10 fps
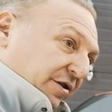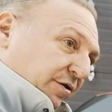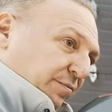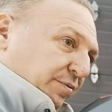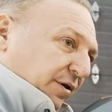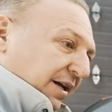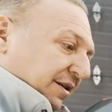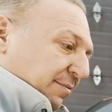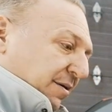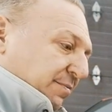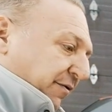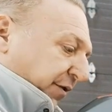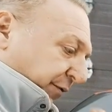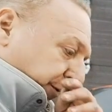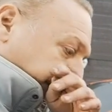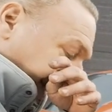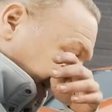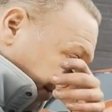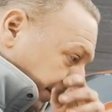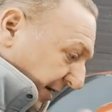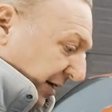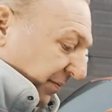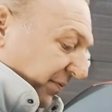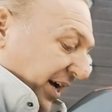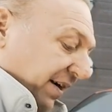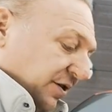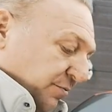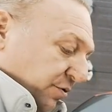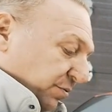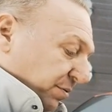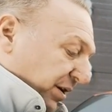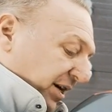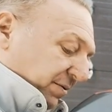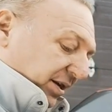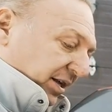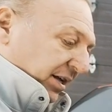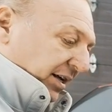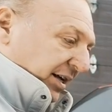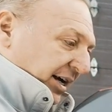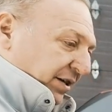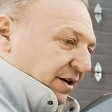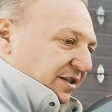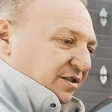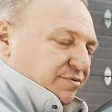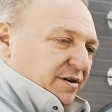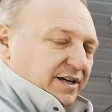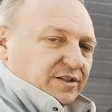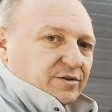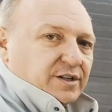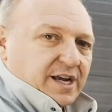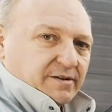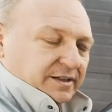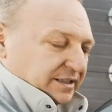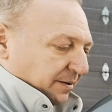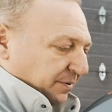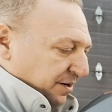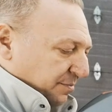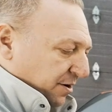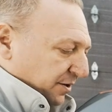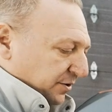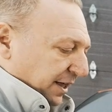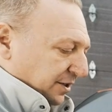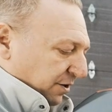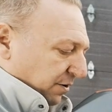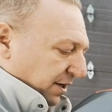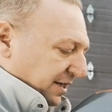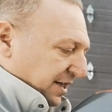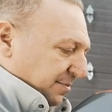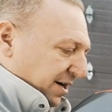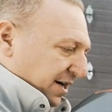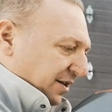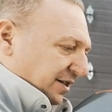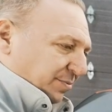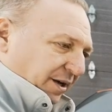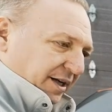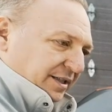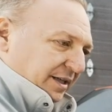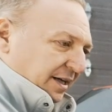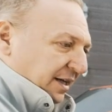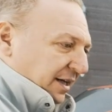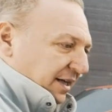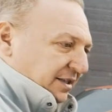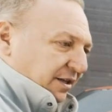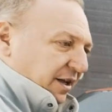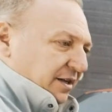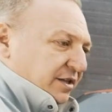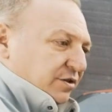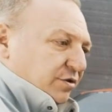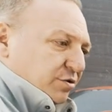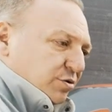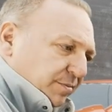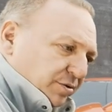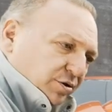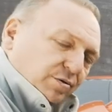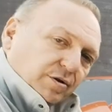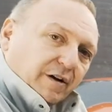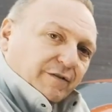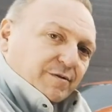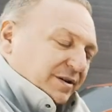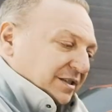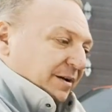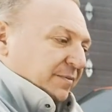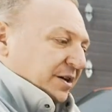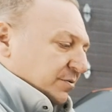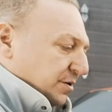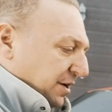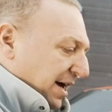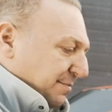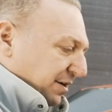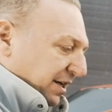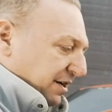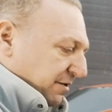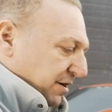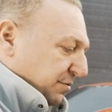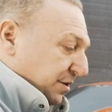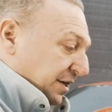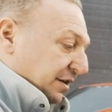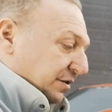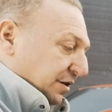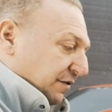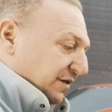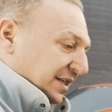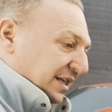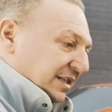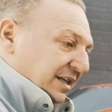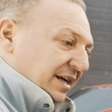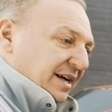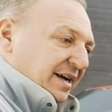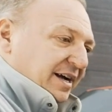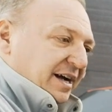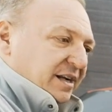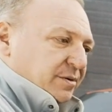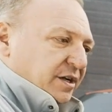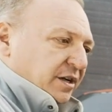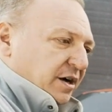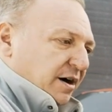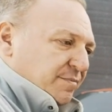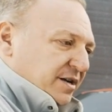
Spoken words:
do pull out the bumper for the first time, they have some room to play with and they're not surprised or tearing something apart. So that's the whole idea behind this. Plus, it's a lot easier to troubleshoot. God forbid something were to happen later on where you need to service these. Anybody could hop